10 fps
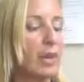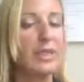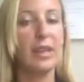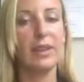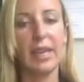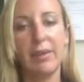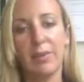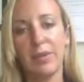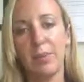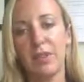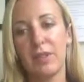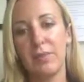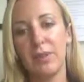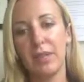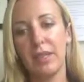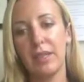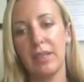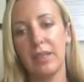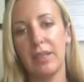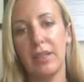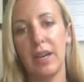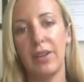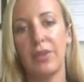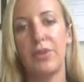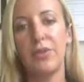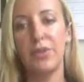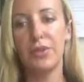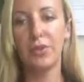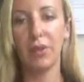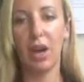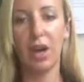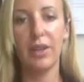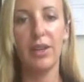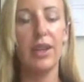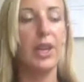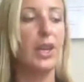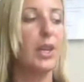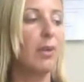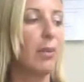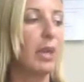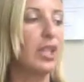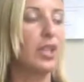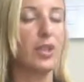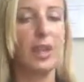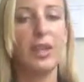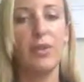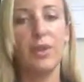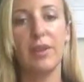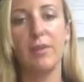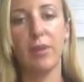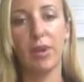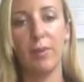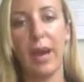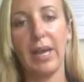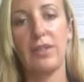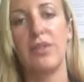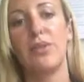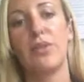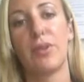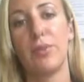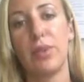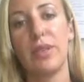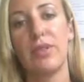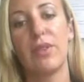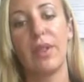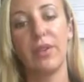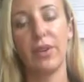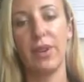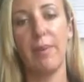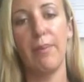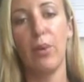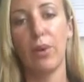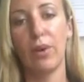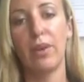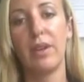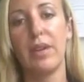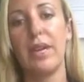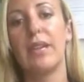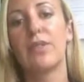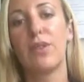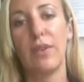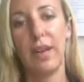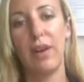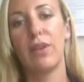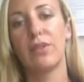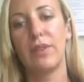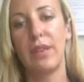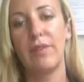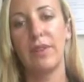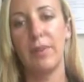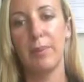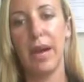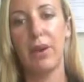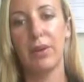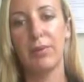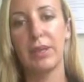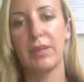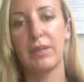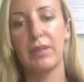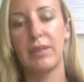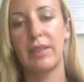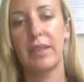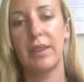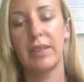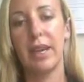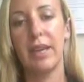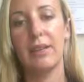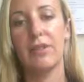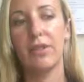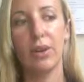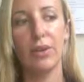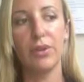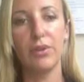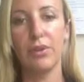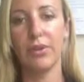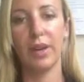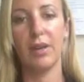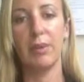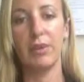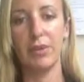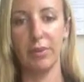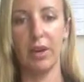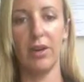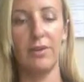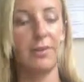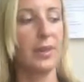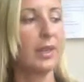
want to delegate responsibility. I know you do a lot, and you want to make sure that you give work back to your employees so that they're not bored, and so that also they feel empowered, because at the end of the day, as you grow, you're not going to be able to do it all.